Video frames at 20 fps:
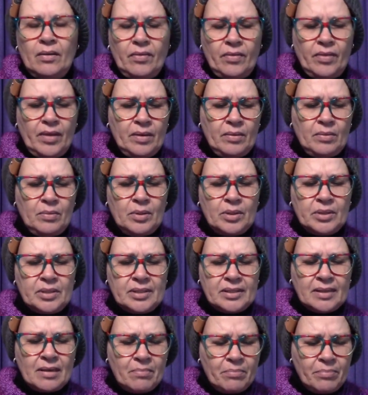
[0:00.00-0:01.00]
There were
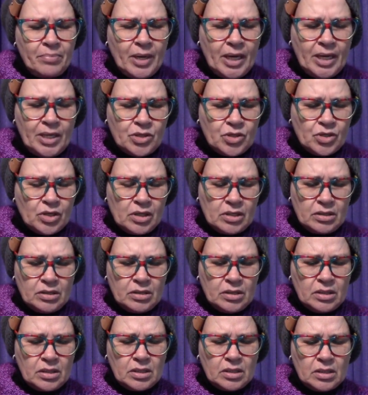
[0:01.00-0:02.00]
some
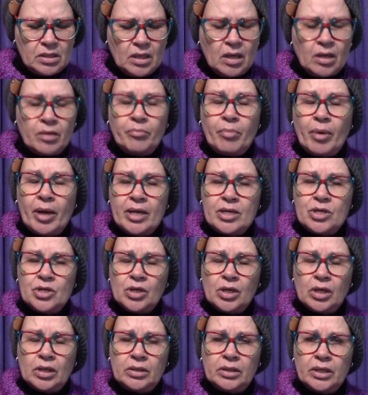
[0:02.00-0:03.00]
patrons on
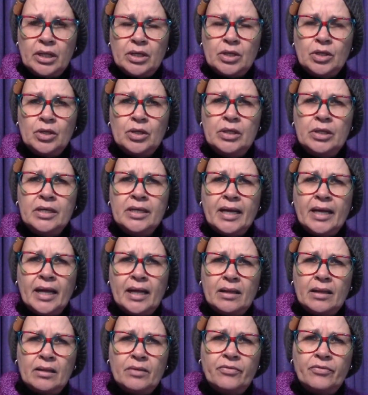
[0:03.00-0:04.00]
Patreon that couldn't
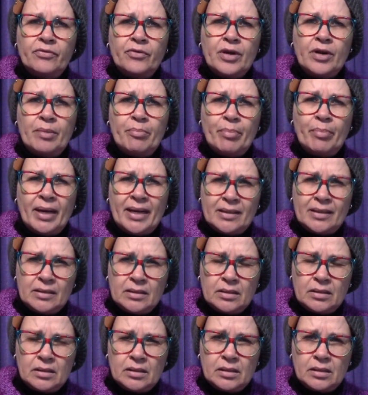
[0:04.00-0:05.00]
get the free
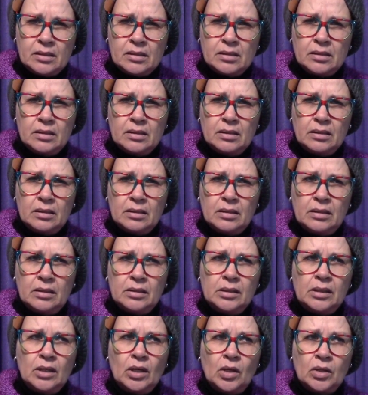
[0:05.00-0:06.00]
patterns
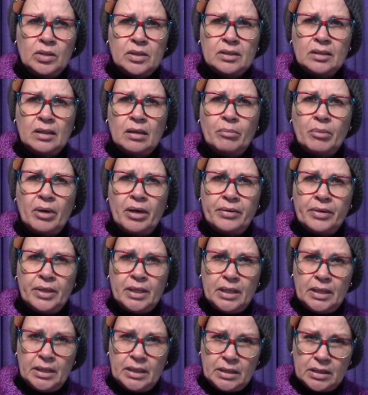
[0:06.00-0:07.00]
the last time I
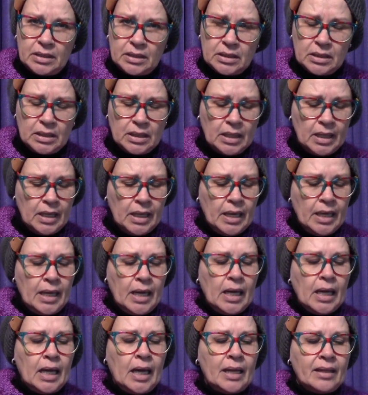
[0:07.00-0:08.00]
released.
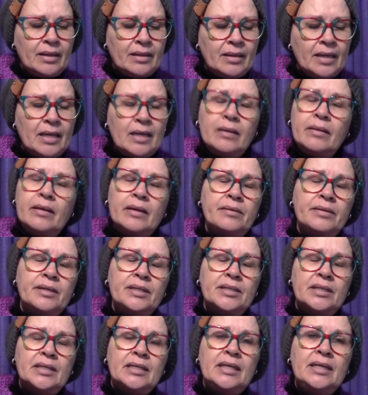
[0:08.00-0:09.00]
I think there
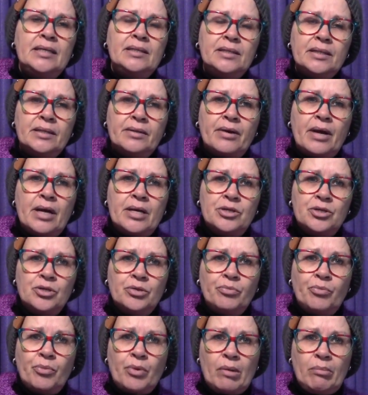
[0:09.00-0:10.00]
is an
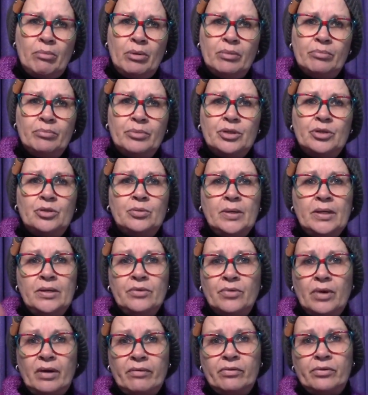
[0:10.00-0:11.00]
integration problem between
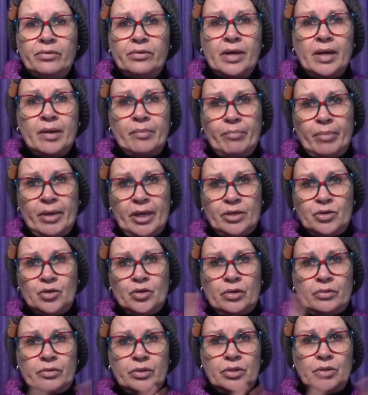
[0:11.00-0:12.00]
Ravelry and
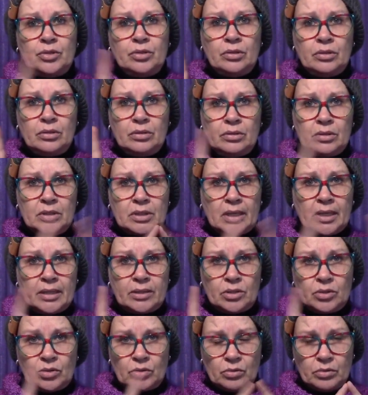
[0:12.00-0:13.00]
Patreon. The two
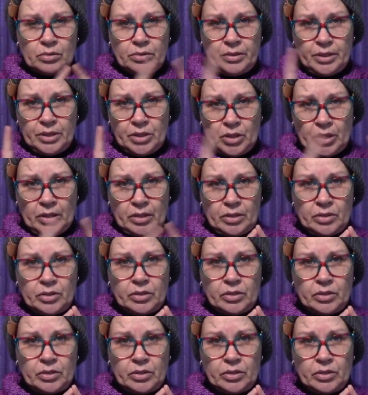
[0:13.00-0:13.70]
sites talk to each other.